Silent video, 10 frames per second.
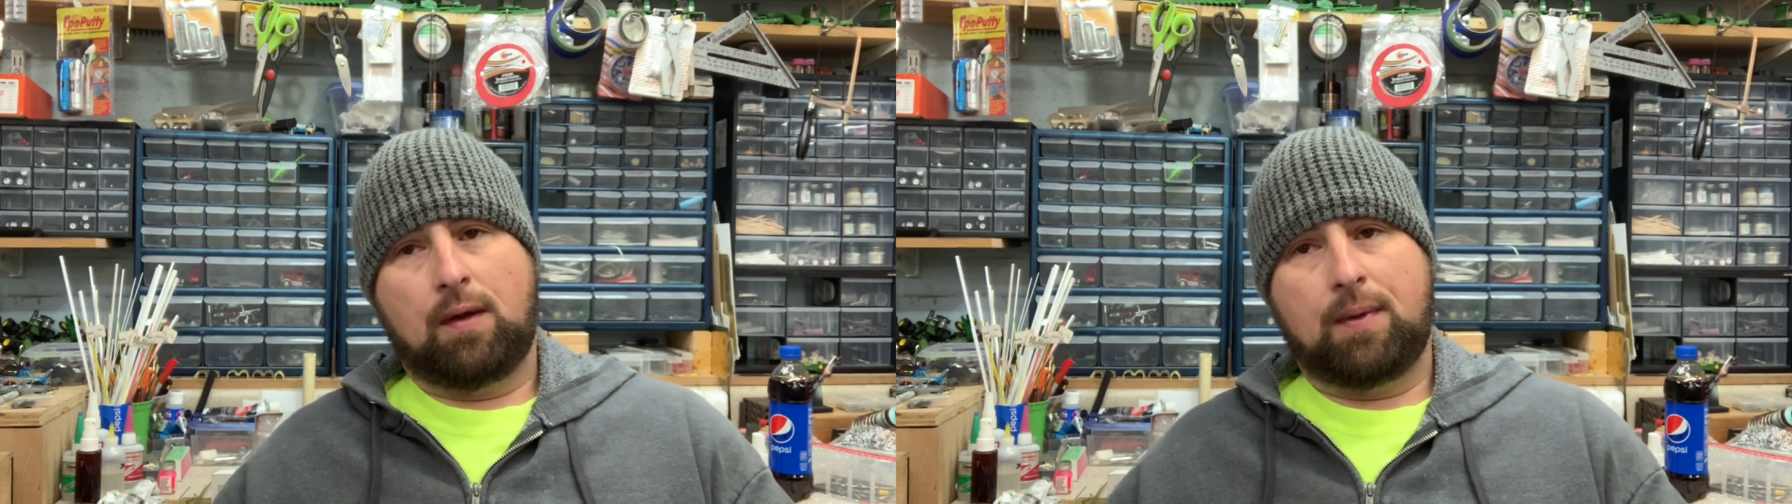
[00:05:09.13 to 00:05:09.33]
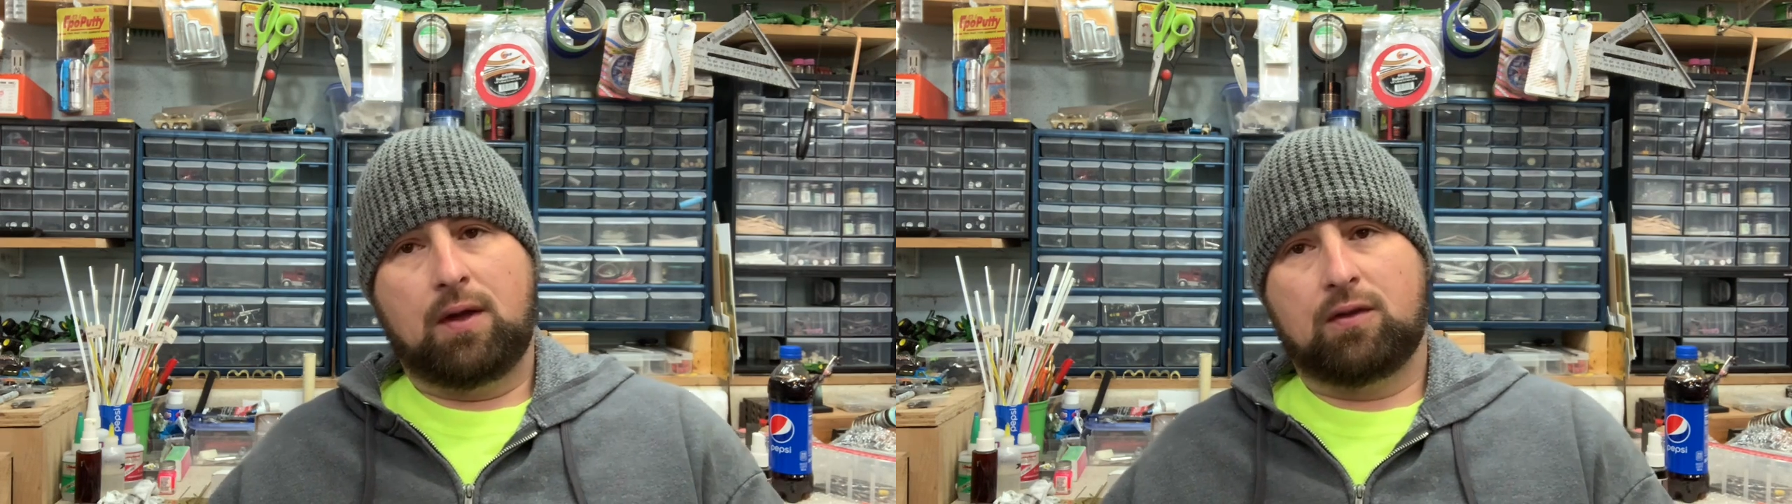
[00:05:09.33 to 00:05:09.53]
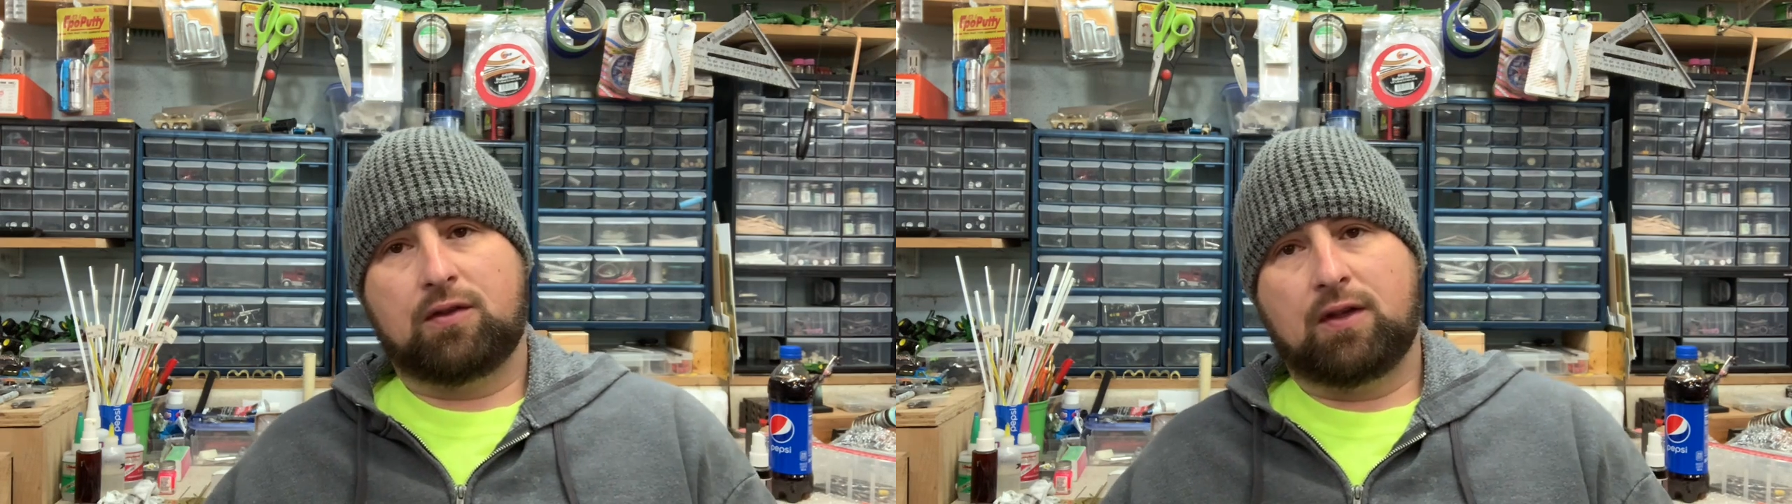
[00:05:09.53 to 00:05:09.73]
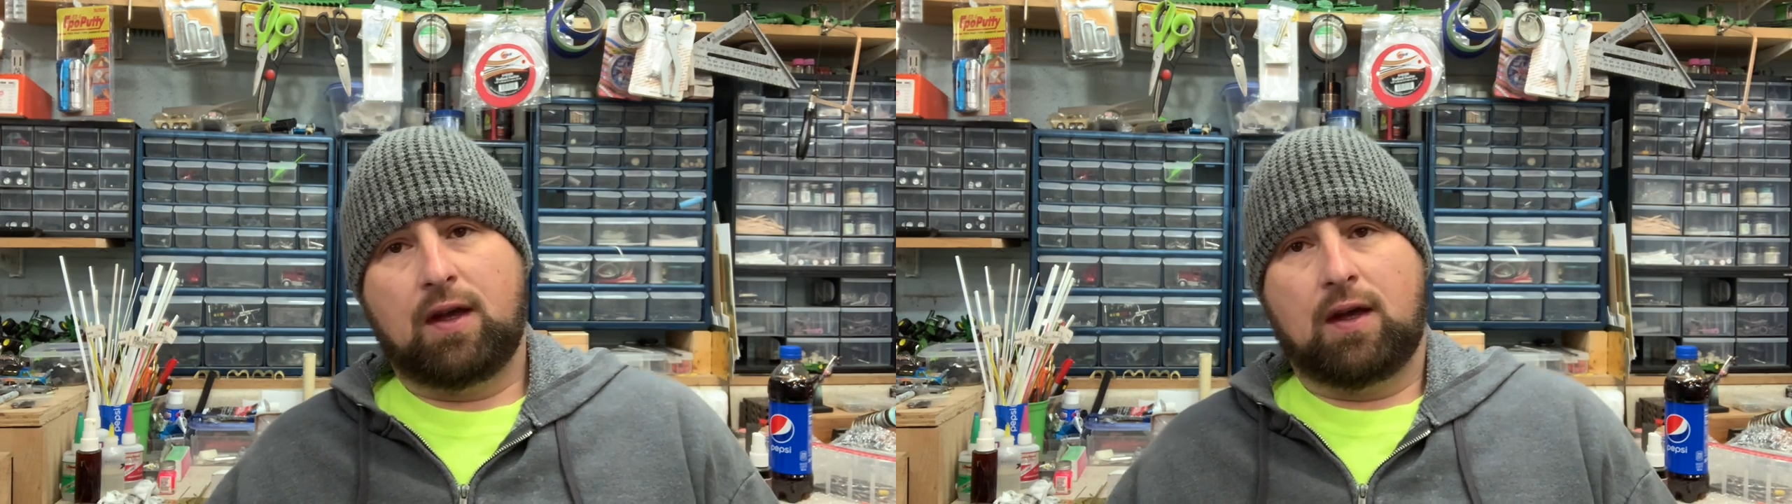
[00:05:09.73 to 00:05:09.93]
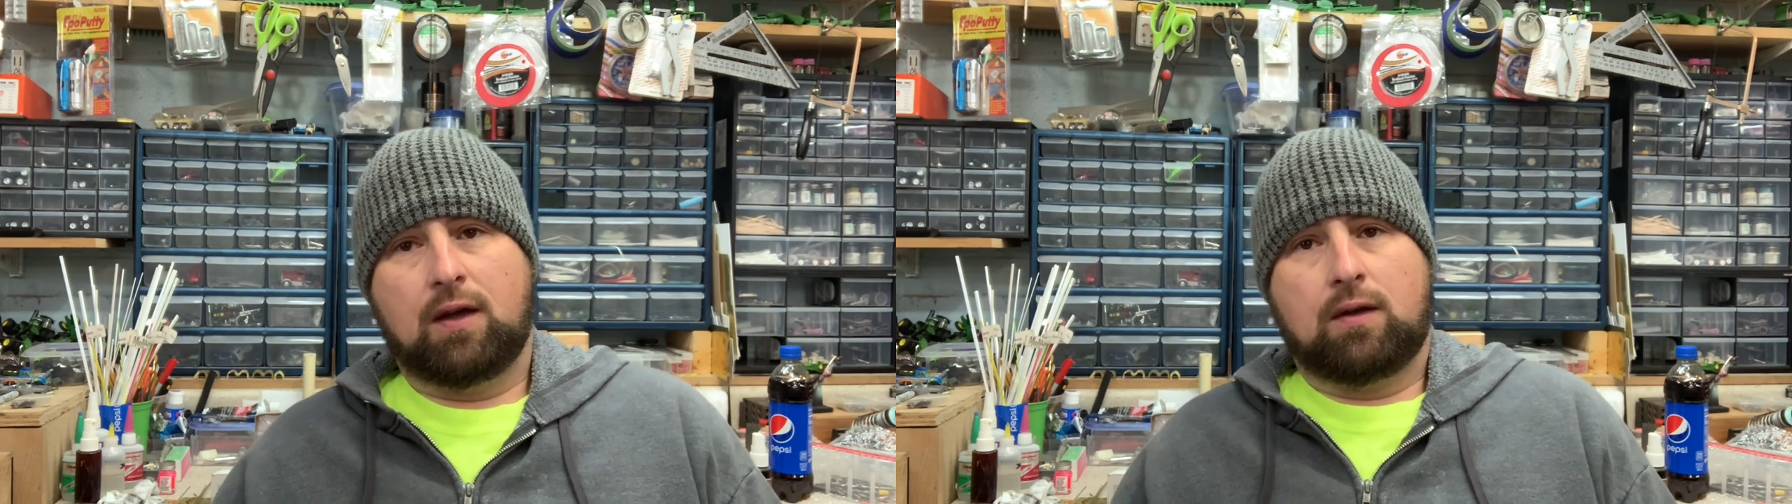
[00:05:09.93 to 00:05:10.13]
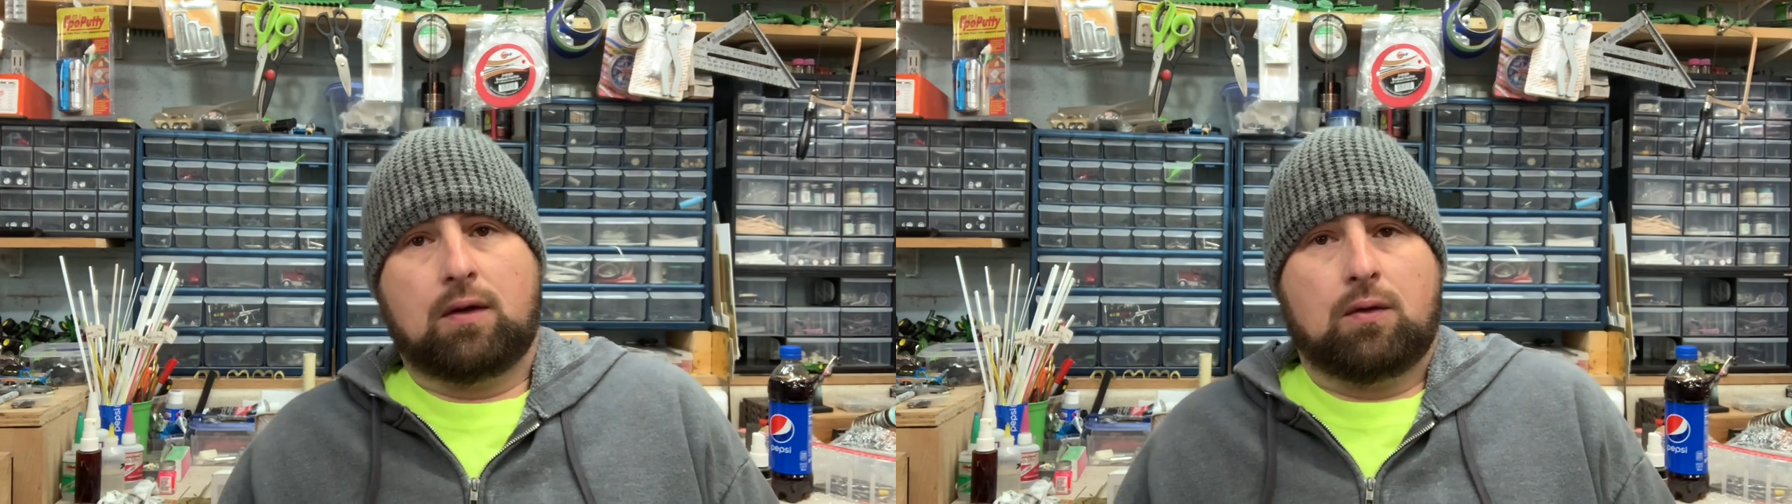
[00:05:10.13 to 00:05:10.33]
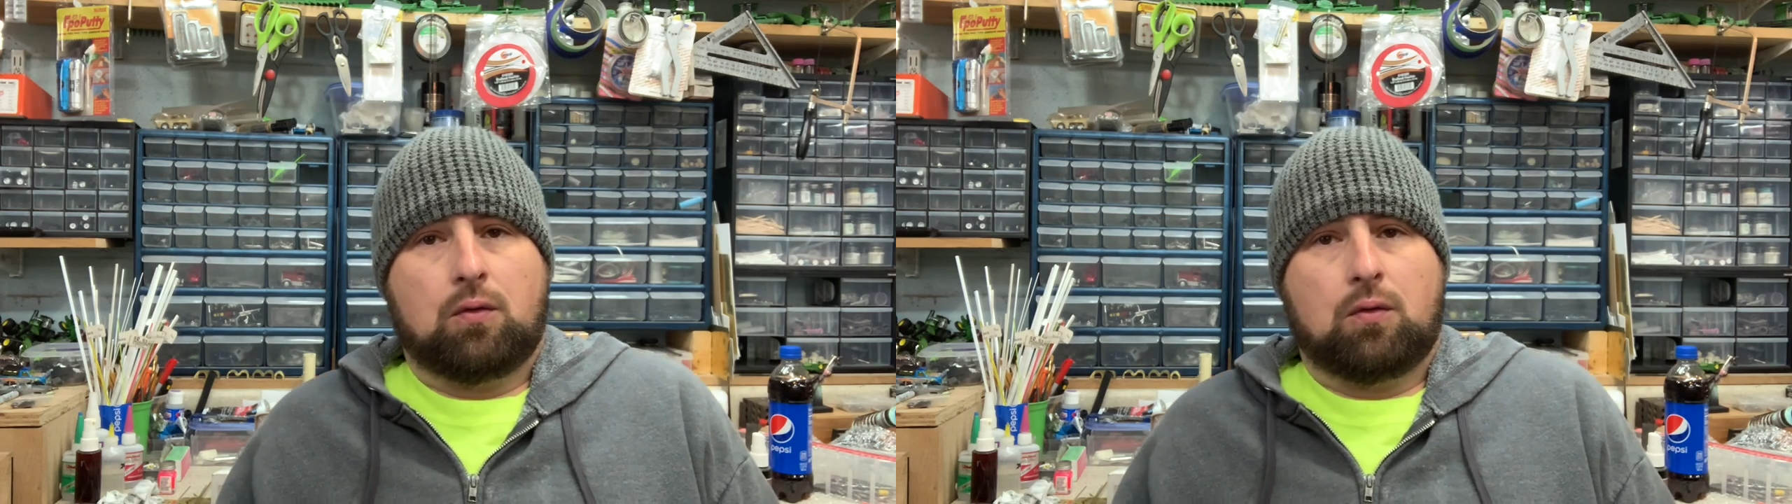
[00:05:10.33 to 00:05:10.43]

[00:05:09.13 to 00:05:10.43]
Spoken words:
being said,